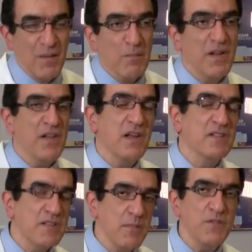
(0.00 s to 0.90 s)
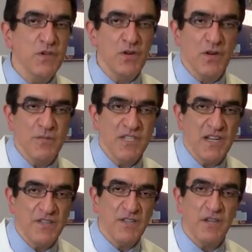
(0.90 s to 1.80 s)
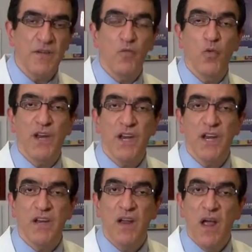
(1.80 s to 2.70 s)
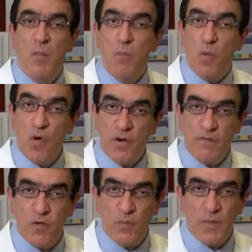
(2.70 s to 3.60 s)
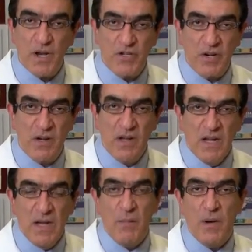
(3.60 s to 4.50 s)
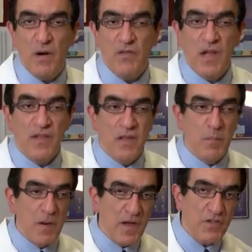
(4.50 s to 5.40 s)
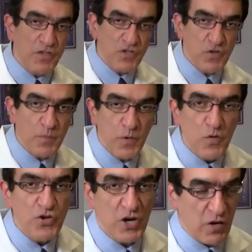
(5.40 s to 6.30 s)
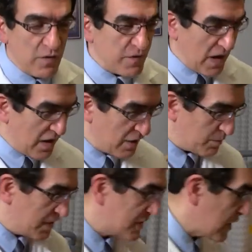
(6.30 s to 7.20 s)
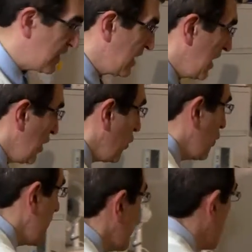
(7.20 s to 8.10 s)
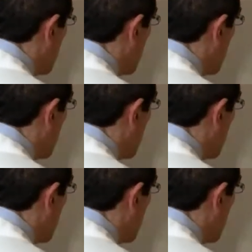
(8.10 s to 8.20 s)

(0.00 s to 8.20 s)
But in some circumstances, if we need more information about the blood distribution of the heart muscle, we do